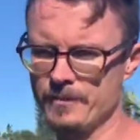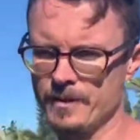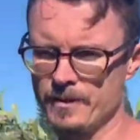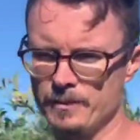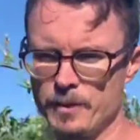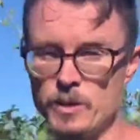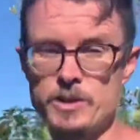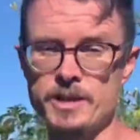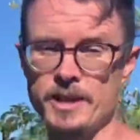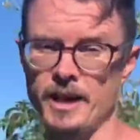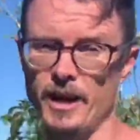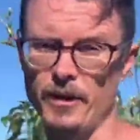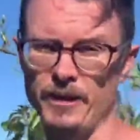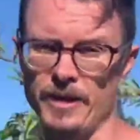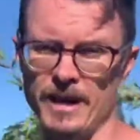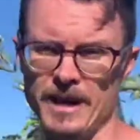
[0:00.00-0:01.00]
boost the
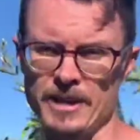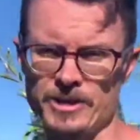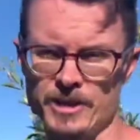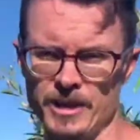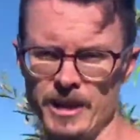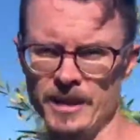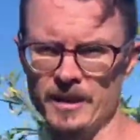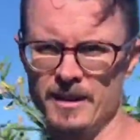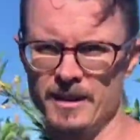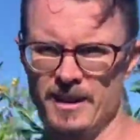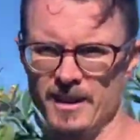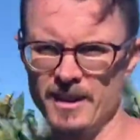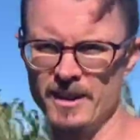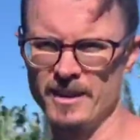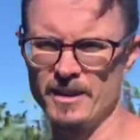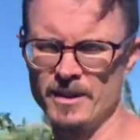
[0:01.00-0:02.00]
health of that tree.
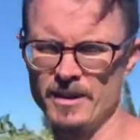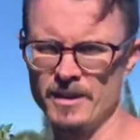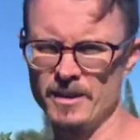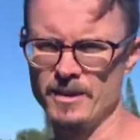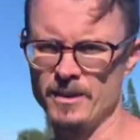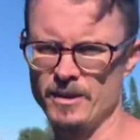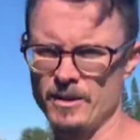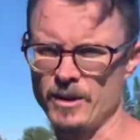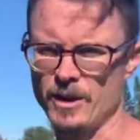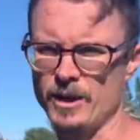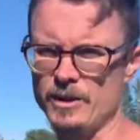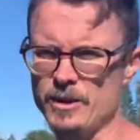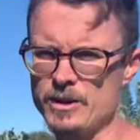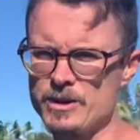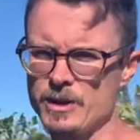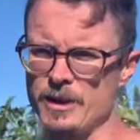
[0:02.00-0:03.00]
So I'll
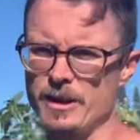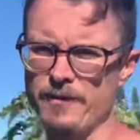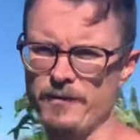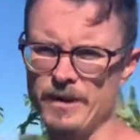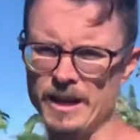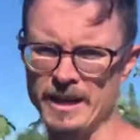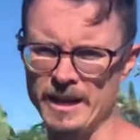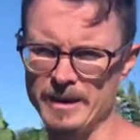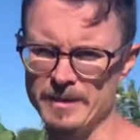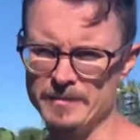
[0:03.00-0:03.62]
usually feed it,